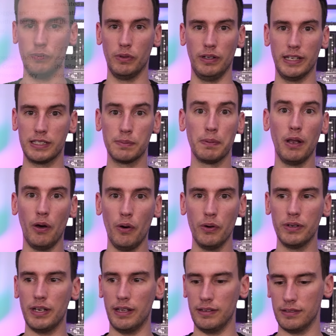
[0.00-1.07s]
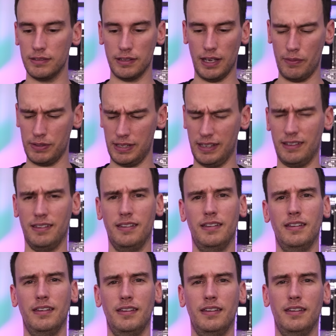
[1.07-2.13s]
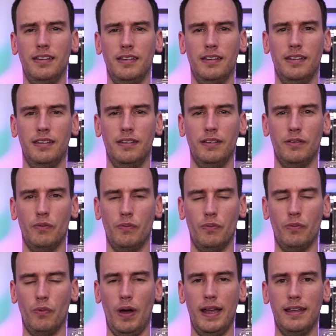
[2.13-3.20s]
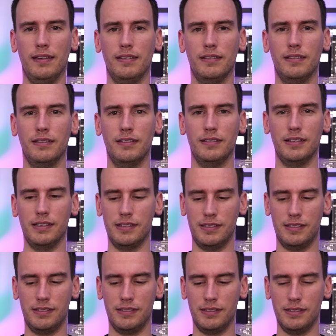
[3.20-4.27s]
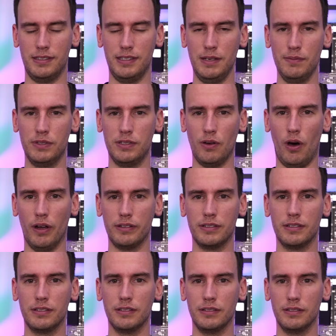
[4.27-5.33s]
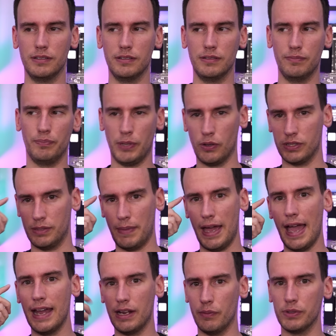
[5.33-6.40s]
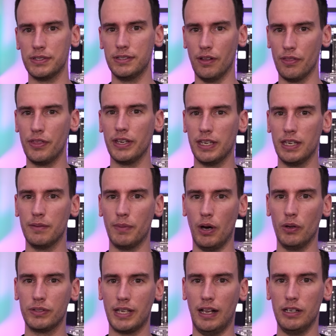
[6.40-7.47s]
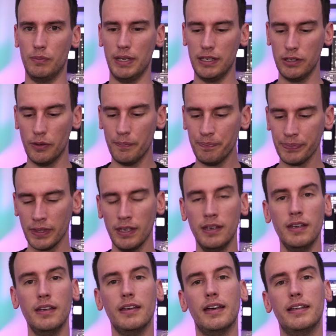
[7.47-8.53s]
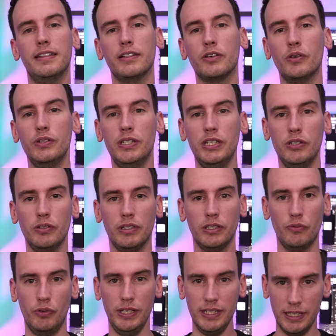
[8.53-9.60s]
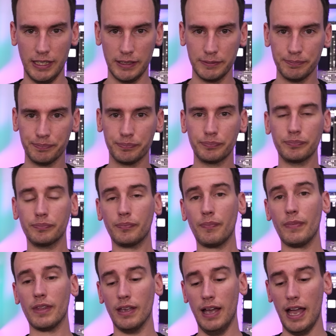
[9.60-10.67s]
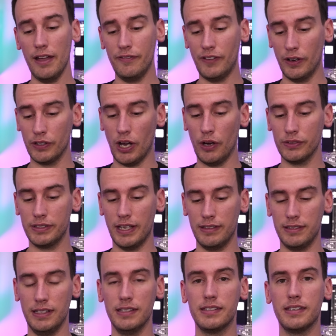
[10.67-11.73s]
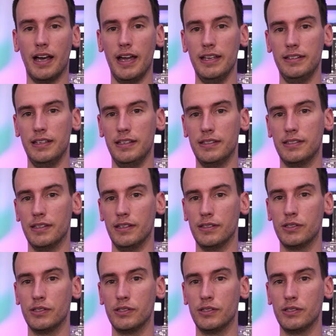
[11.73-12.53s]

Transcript: will explode. And I was like, why? This seems odd, because in my head I was still thinking about gallium-indium. And then continuing reading, I found out that inside is a